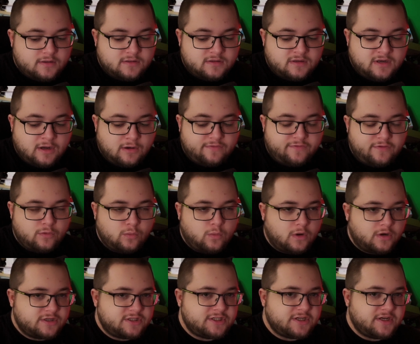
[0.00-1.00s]
Now, if you want
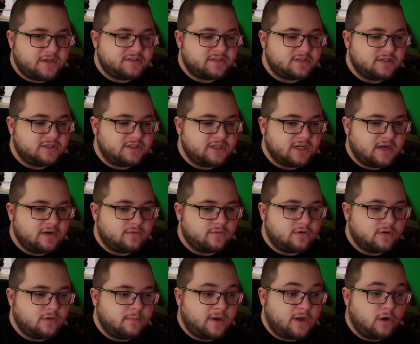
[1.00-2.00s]
to change to
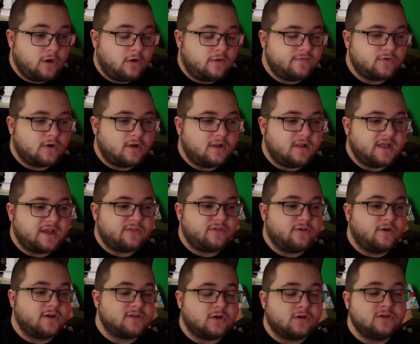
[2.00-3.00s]
gyro, my overall like
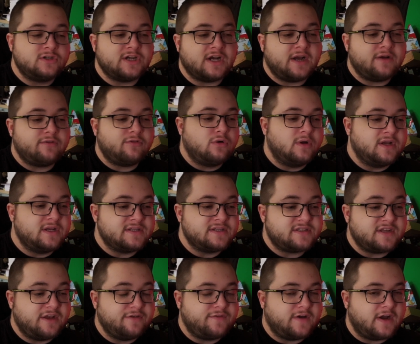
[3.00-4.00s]
thoughts on gyro is,
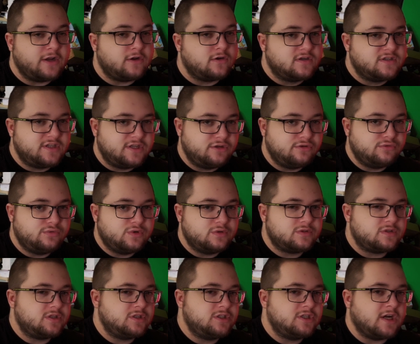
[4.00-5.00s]
if I continue
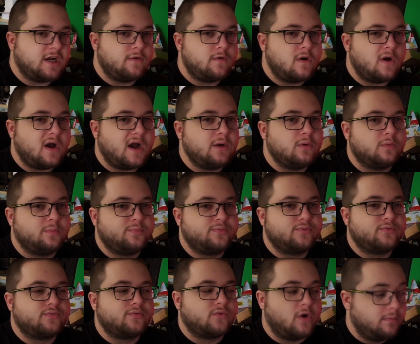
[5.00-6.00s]
using gyro, I will
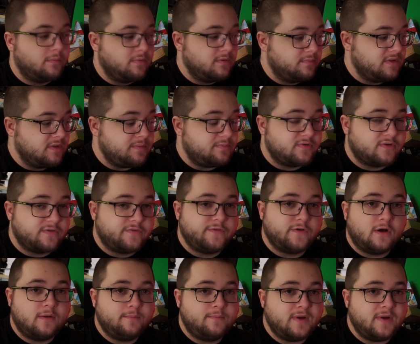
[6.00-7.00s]
probably
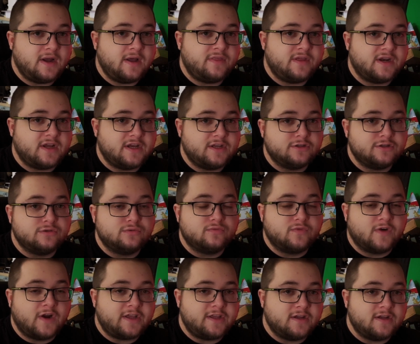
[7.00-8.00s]
perform better than I do
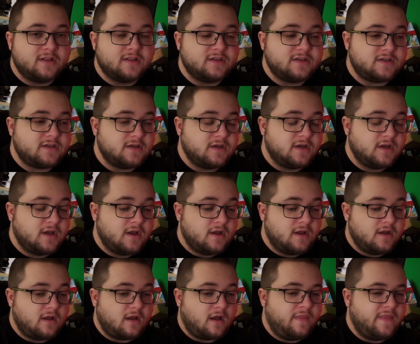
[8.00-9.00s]
regularly,
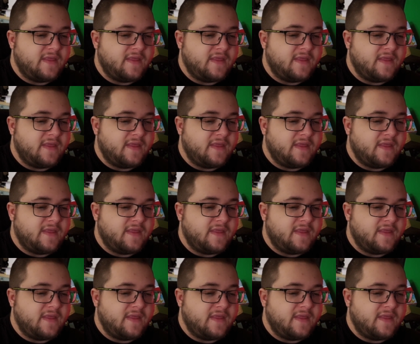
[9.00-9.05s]
and